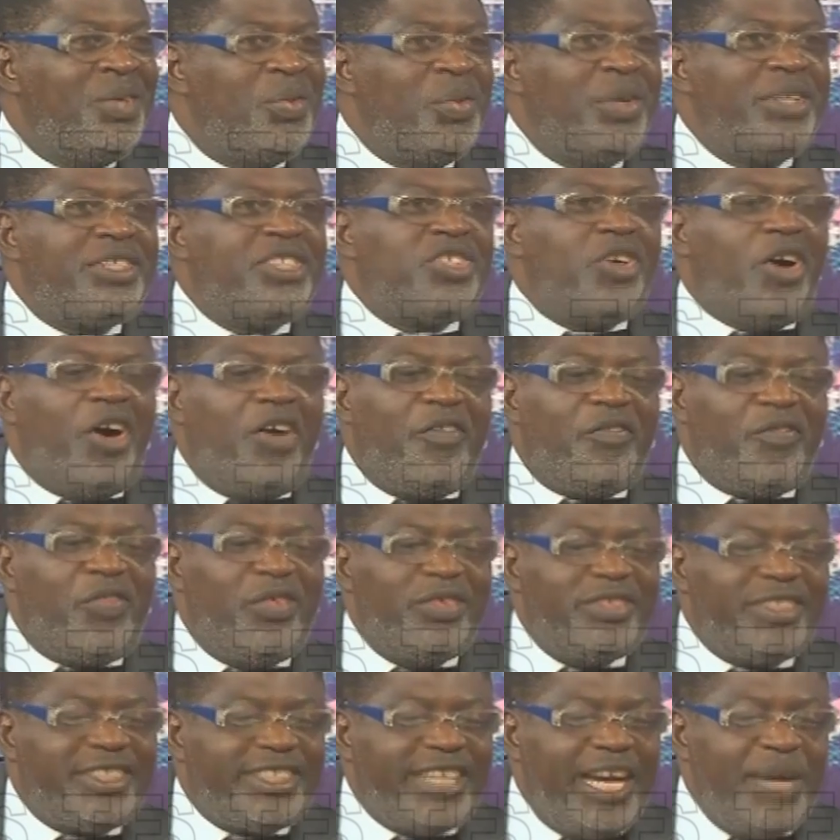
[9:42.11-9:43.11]
which
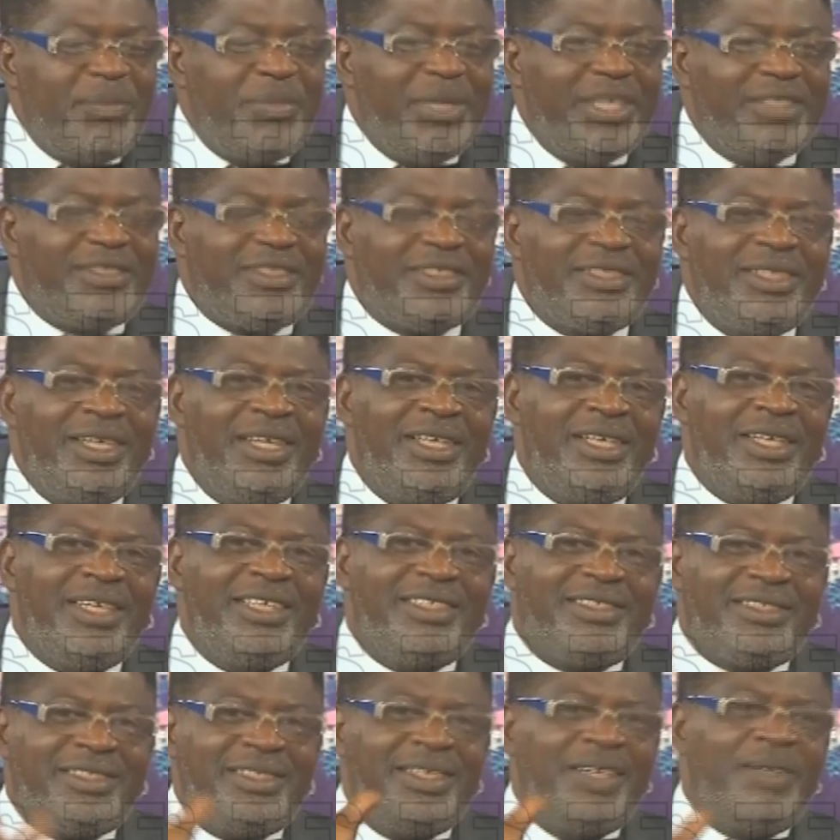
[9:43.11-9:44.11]
oftentimes is,
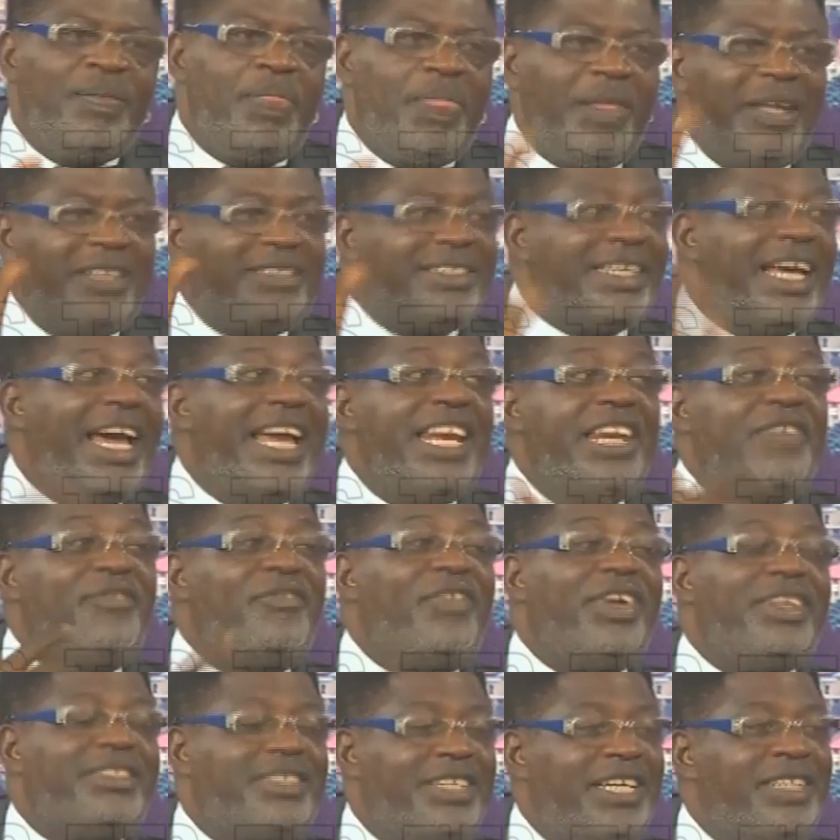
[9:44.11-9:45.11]
is, is
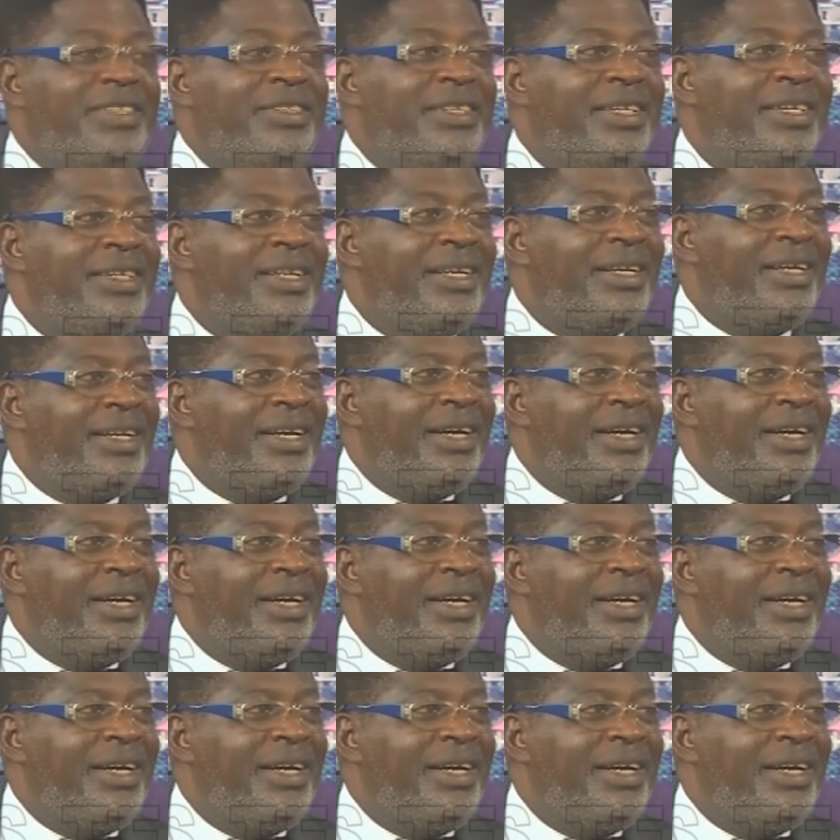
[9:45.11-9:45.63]
elevated